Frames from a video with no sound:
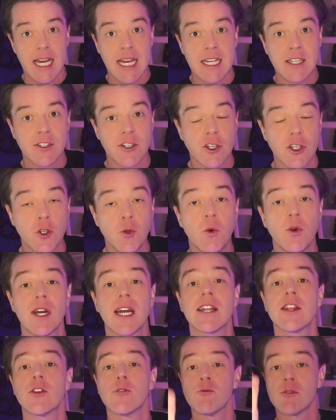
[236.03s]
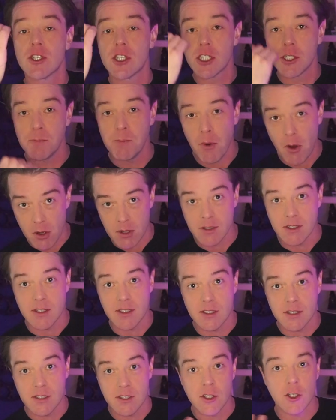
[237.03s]
is that you will get the
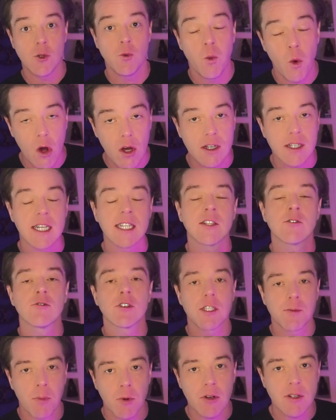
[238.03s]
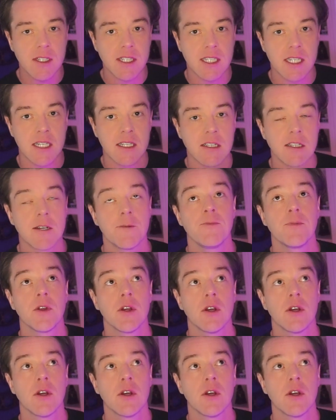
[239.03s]
response that you want. And the response is,